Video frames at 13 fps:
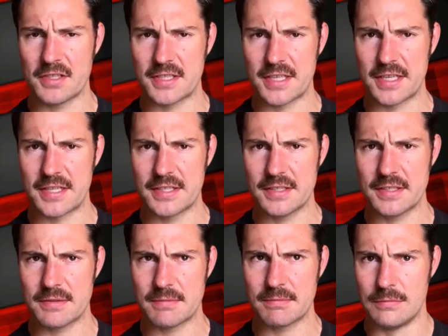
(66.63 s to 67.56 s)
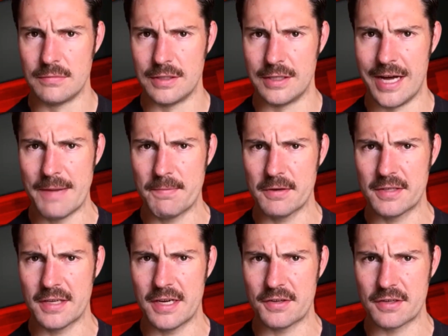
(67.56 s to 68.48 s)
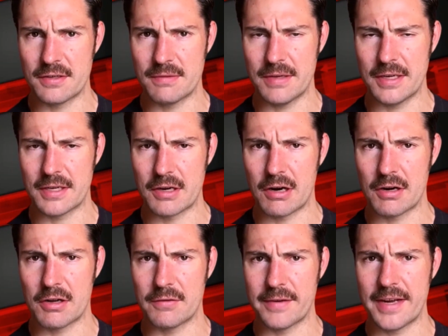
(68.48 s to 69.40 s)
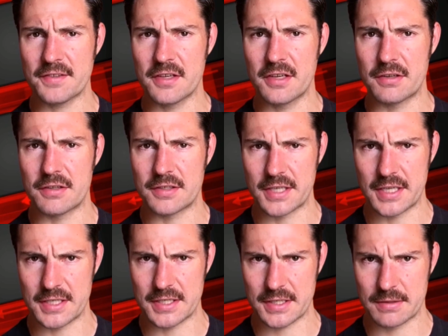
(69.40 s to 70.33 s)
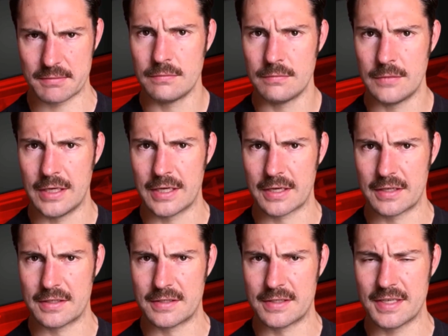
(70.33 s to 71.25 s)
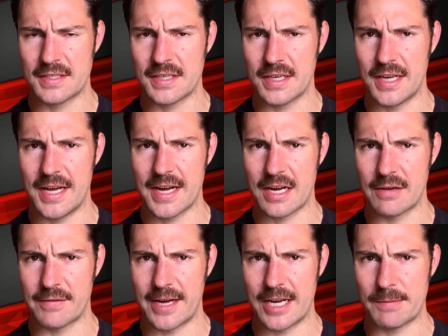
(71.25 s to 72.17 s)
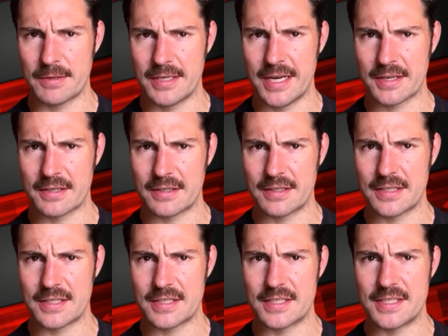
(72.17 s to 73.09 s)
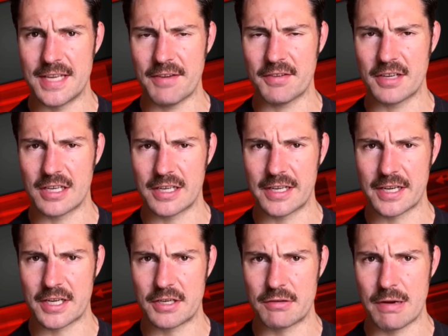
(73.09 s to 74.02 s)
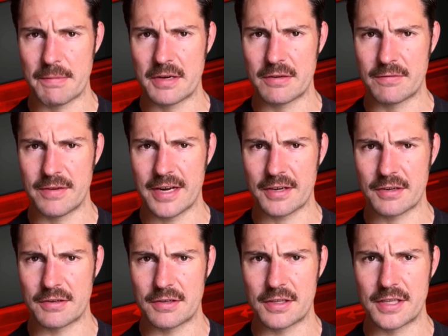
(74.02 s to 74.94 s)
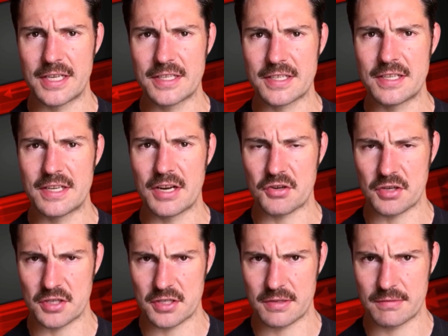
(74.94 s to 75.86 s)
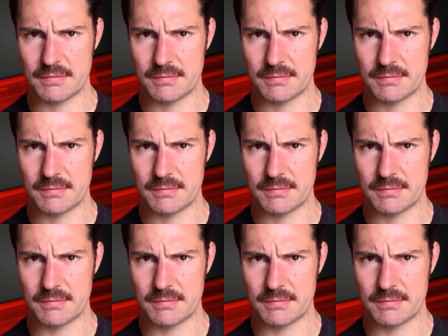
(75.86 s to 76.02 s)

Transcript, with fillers: disease, hypertension, and cardiovascular disease. And a consistent lack of adiponectin is definitely a contributing factor to these conditions.